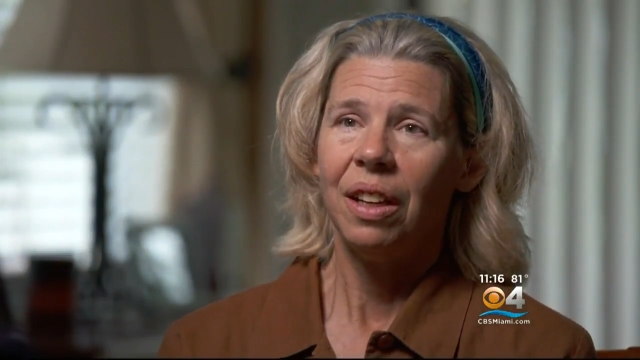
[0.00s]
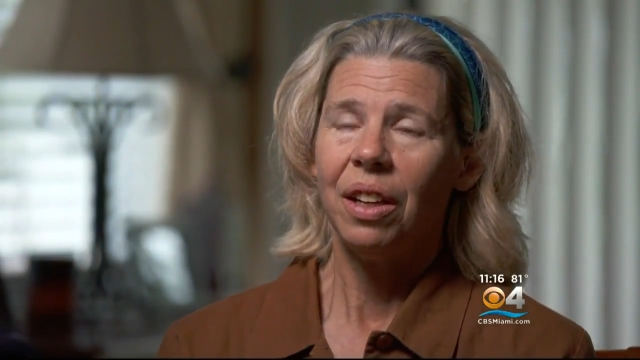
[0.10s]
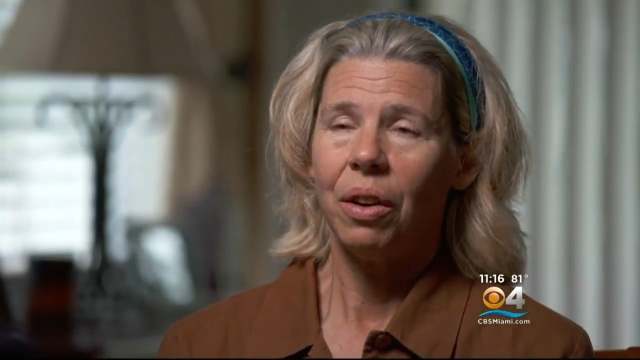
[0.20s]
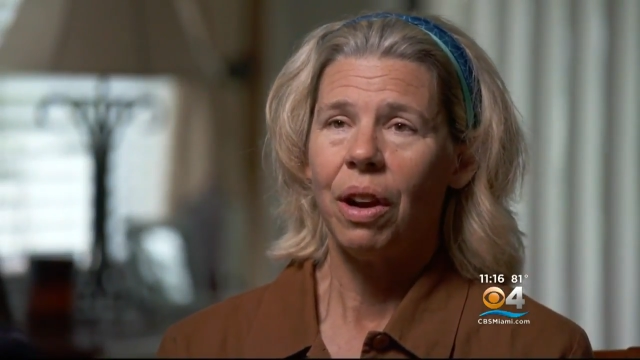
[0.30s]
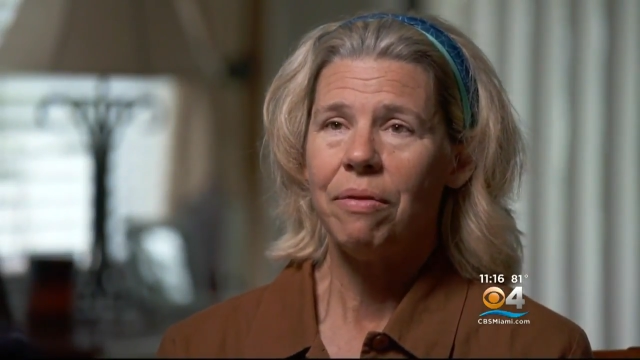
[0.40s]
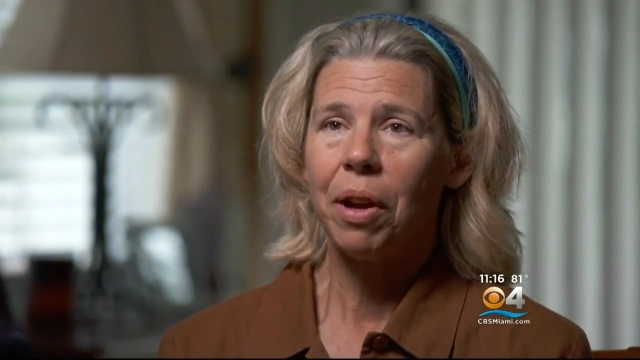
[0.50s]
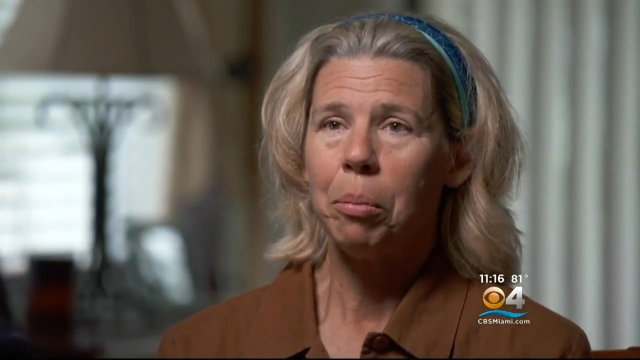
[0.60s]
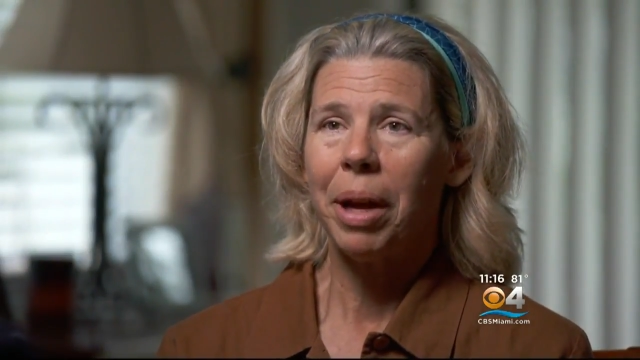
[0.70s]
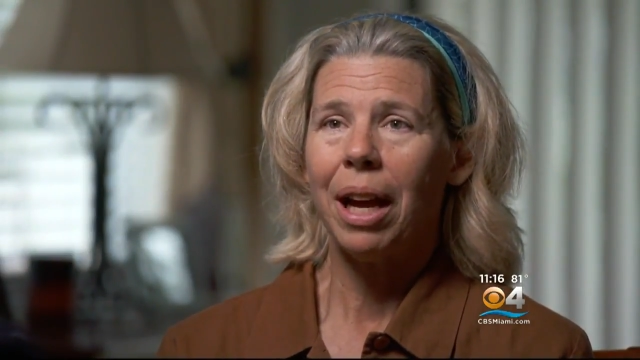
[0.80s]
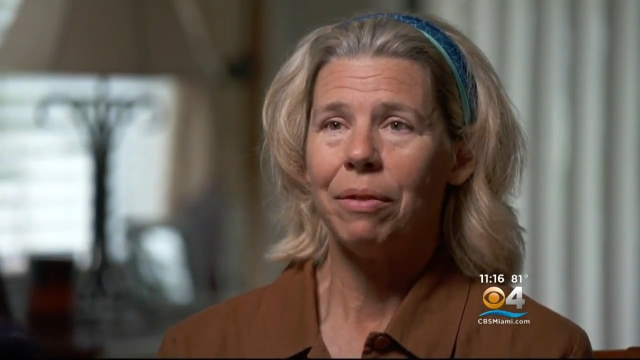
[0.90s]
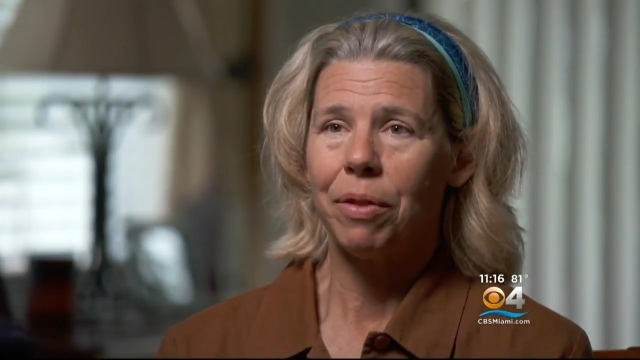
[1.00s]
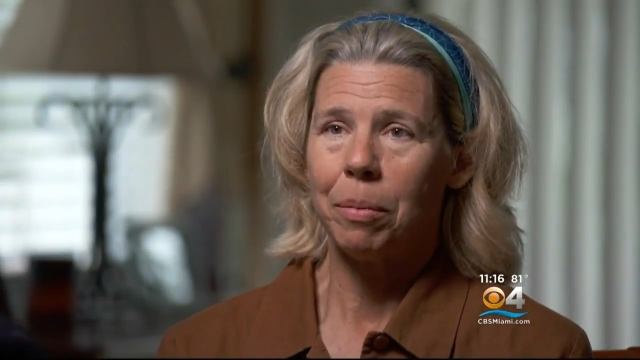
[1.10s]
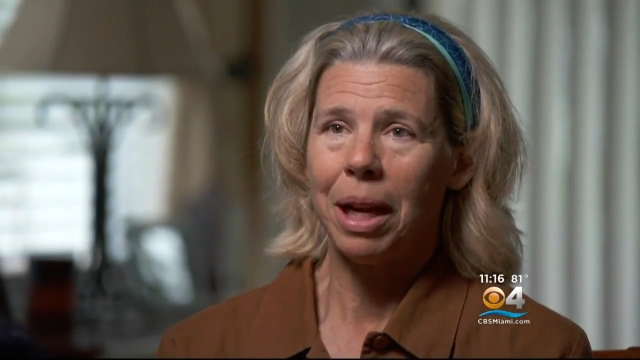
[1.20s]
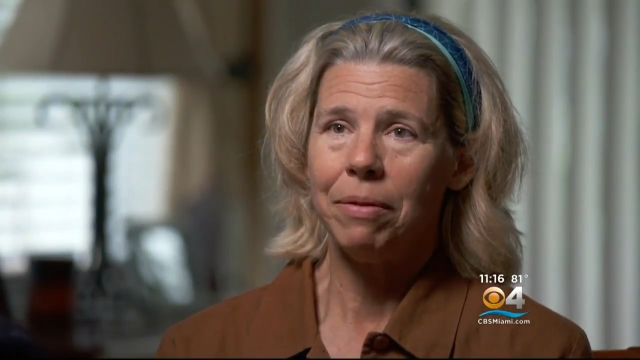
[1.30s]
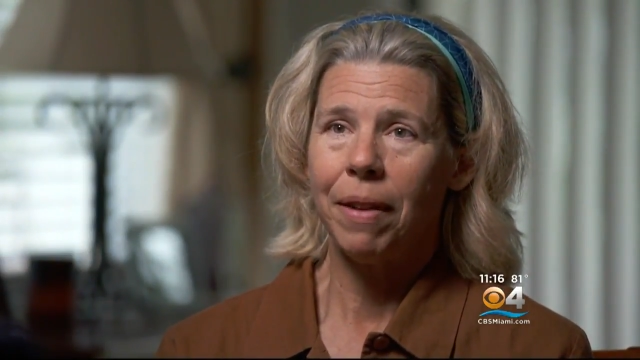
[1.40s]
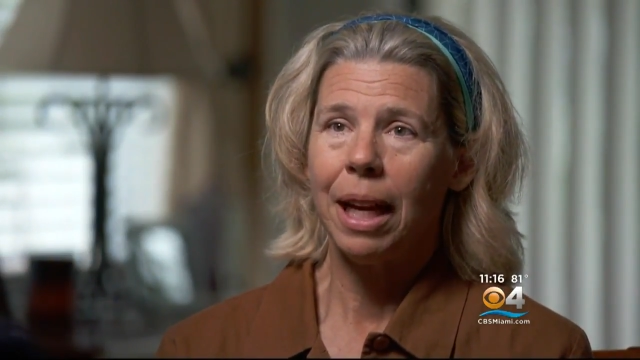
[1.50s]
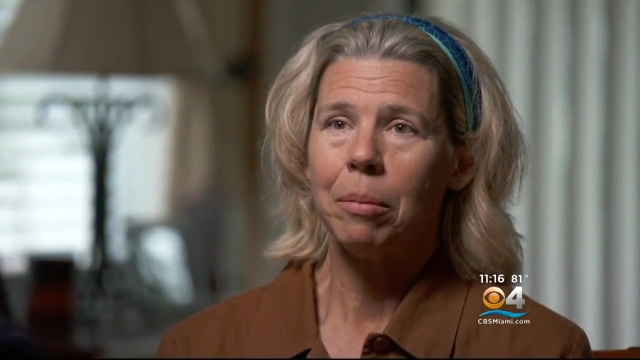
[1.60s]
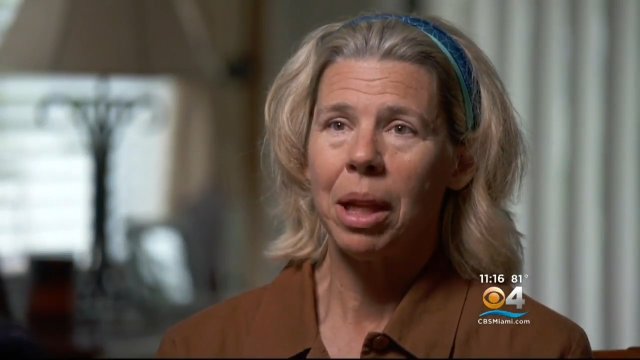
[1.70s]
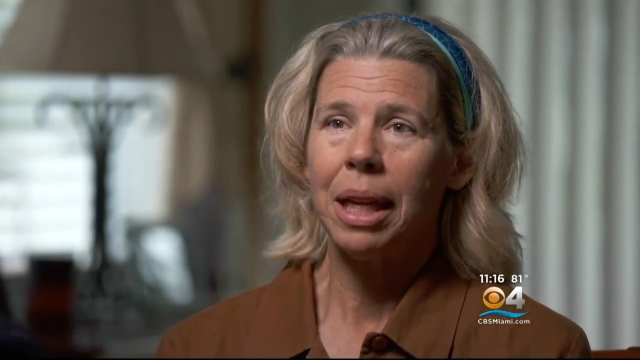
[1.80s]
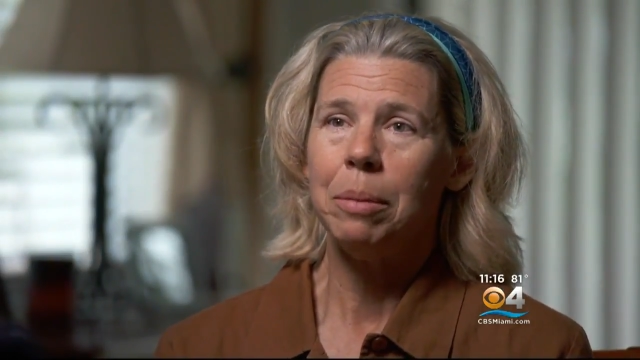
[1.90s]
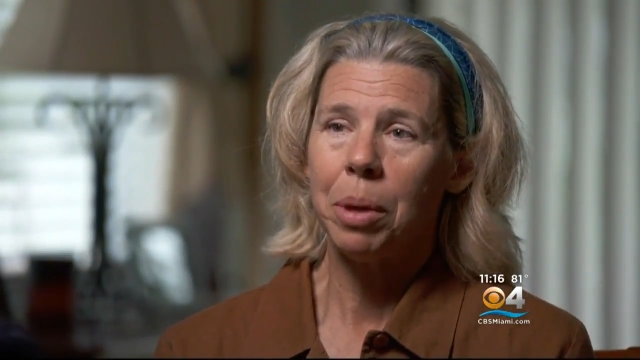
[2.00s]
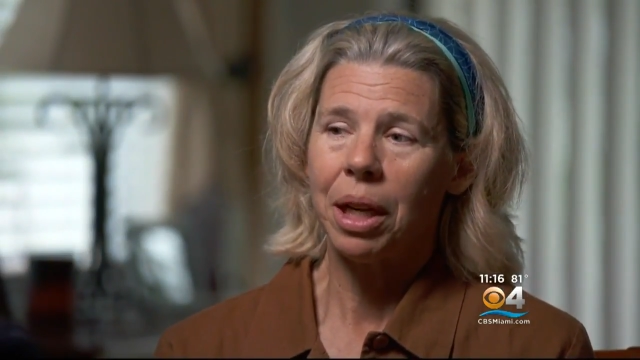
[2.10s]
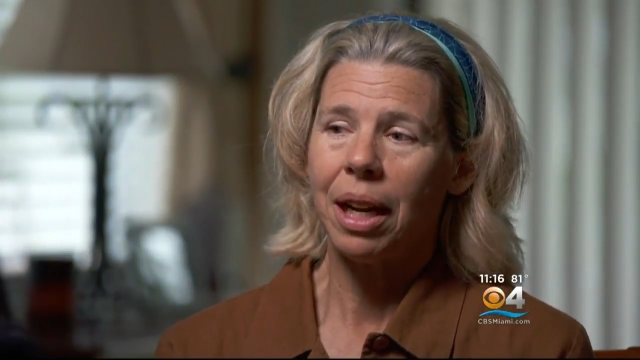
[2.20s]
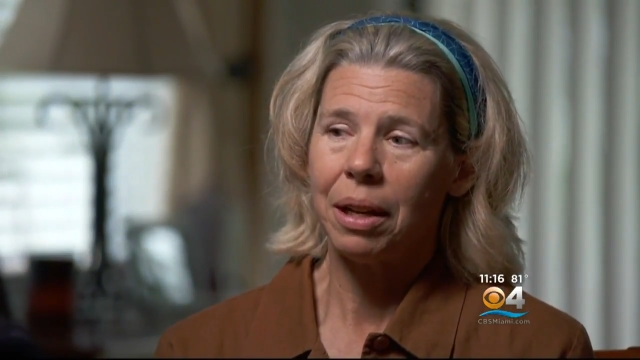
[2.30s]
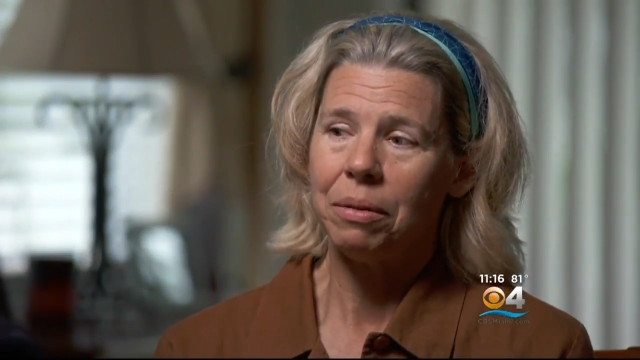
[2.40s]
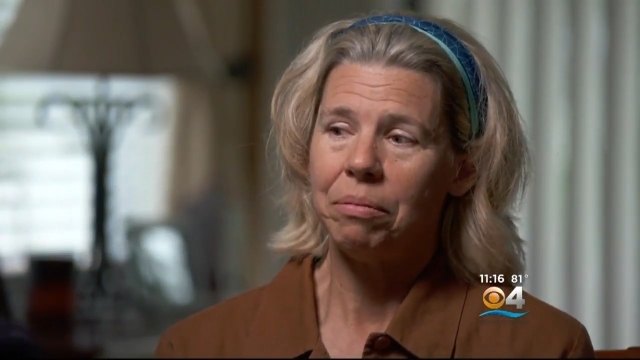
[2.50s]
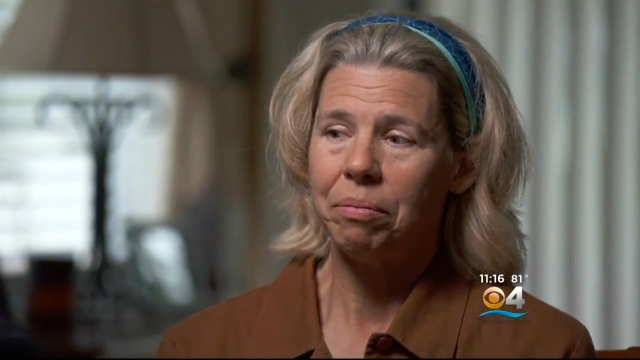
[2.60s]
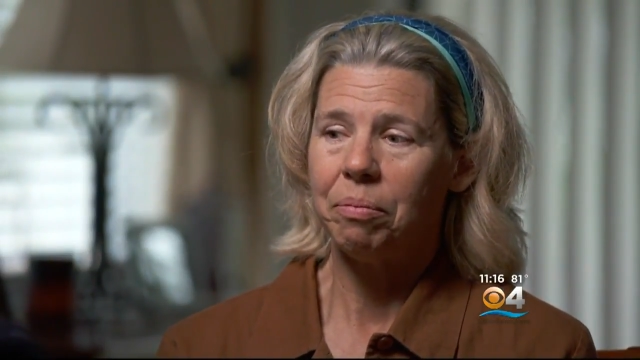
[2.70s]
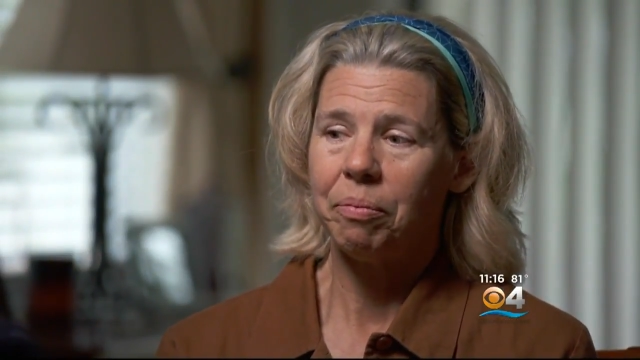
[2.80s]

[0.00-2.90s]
You know, I felt bad for my family, but I